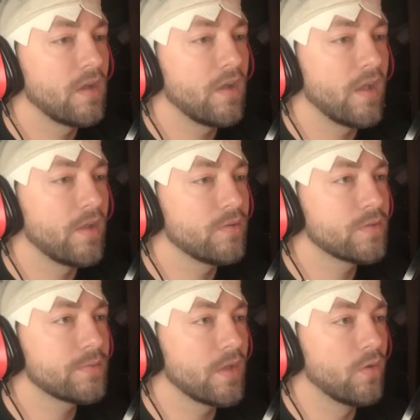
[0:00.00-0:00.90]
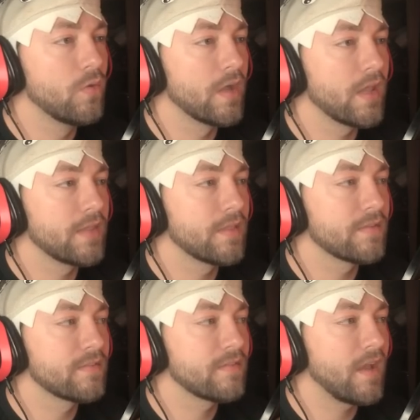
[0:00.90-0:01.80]
All right, what do we, oh, I like
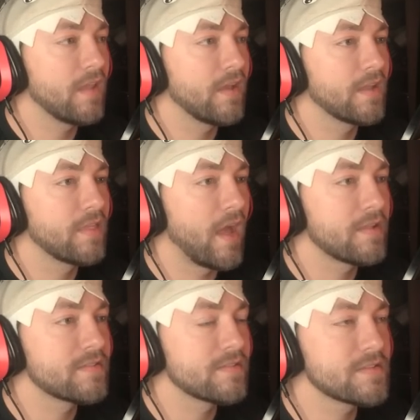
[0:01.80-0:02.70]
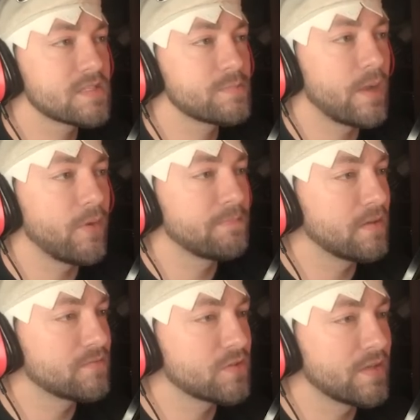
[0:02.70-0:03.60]
this. I like that. This is my weapon
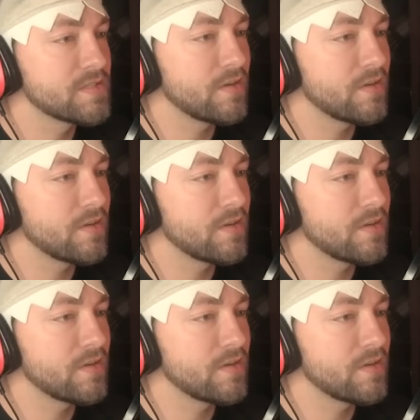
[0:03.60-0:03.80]
of choice.